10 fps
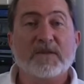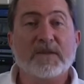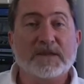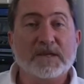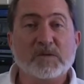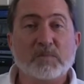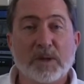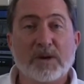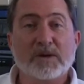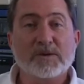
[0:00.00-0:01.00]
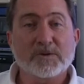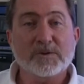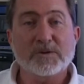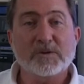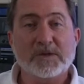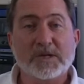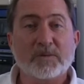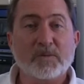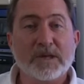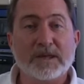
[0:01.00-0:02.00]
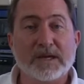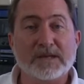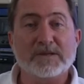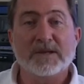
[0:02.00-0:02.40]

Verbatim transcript: that these bloggers are associated with us.